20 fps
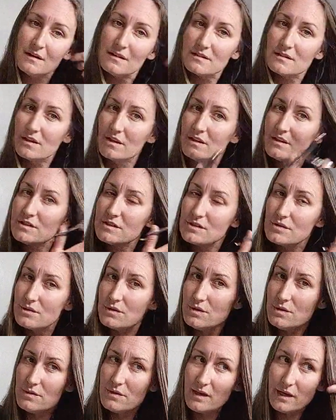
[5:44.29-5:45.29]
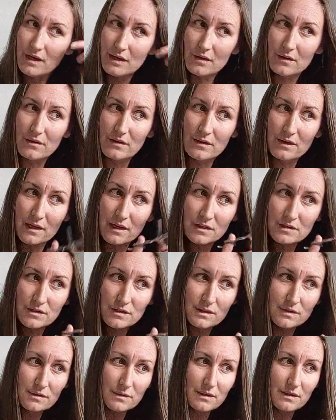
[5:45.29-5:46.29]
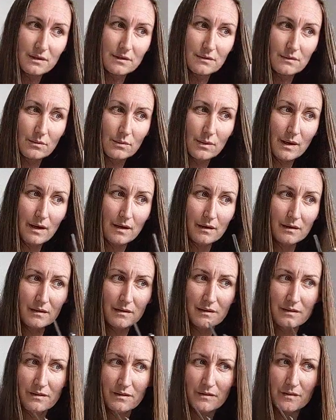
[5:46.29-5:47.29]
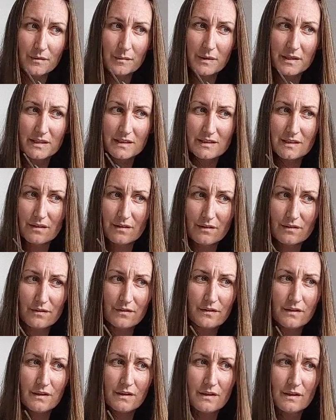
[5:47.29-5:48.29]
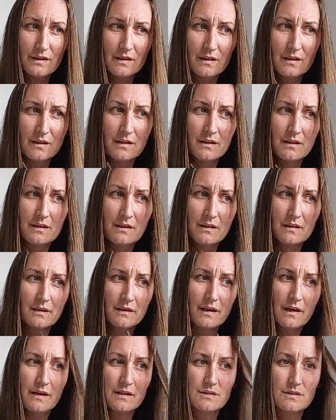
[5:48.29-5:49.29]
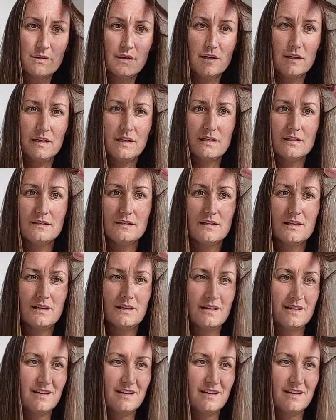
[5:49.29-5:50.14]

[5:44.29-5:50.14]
It's hard to show you the angle and actually do it well for myself. Okay, so here it is.